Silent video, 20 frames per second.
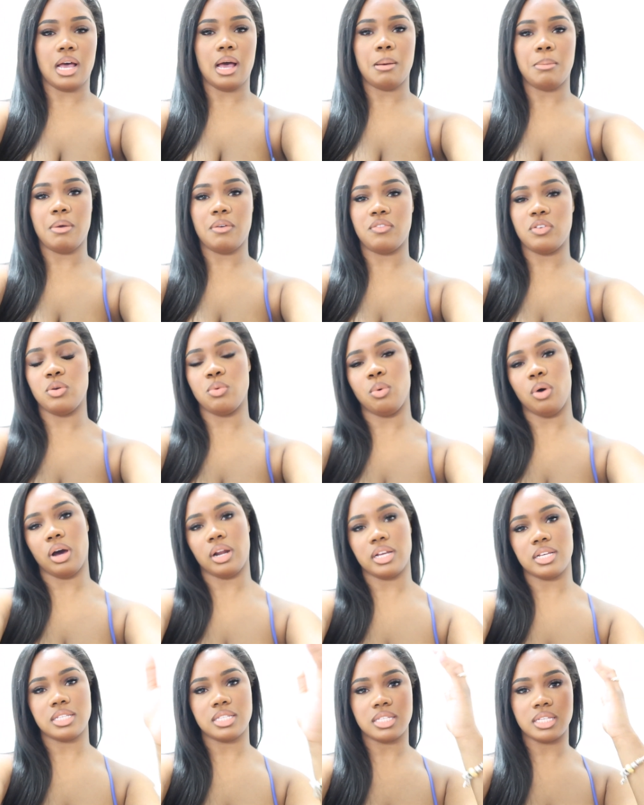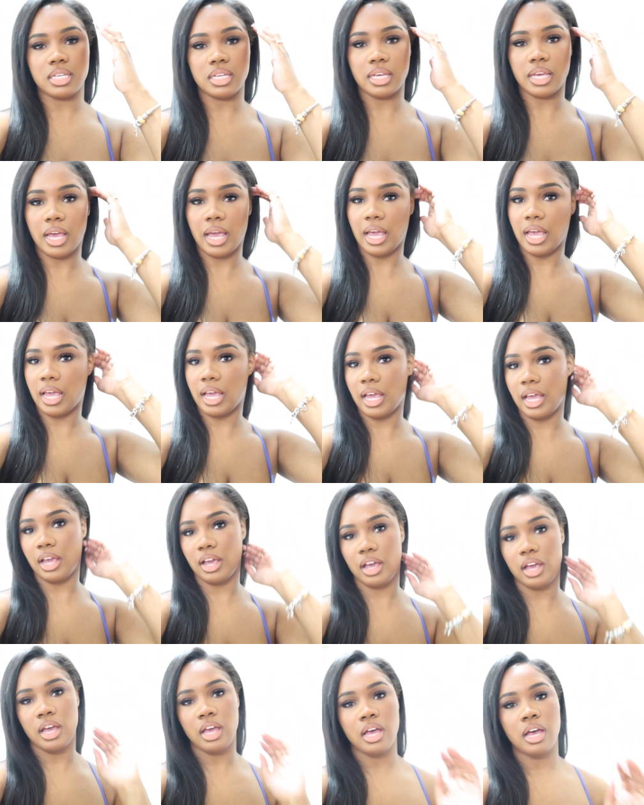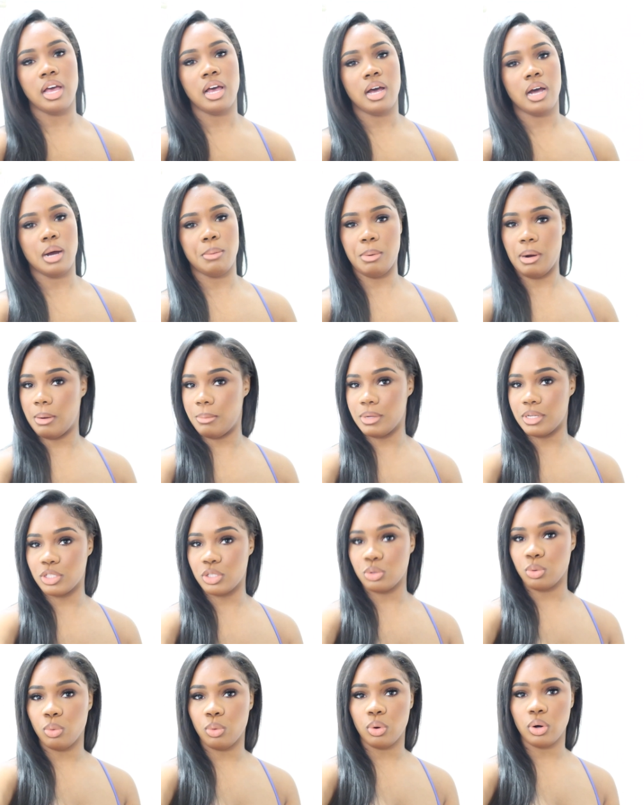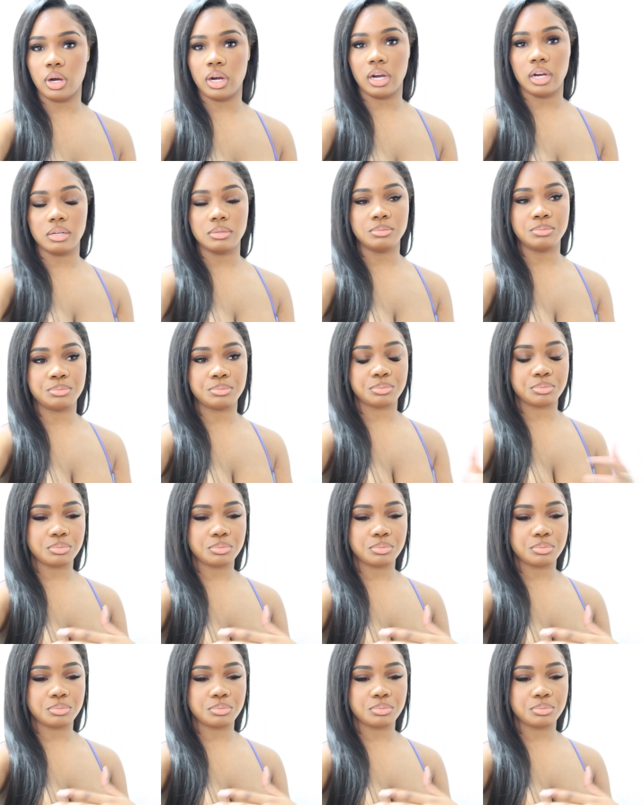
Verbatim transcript: up if you want to see a apartment tour